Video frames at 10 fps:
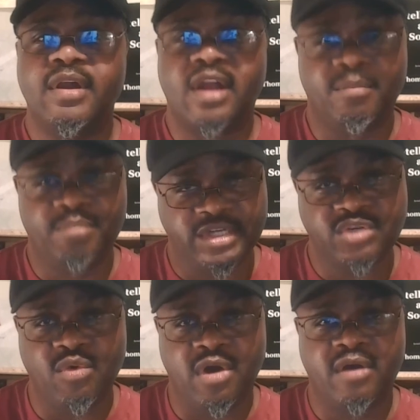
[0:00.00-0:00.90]
God bless
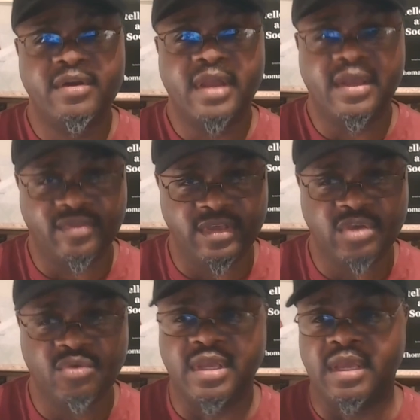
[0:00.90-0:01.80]
you all and see
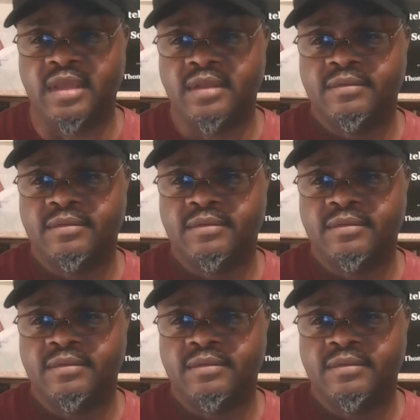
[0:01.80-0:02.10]
you again.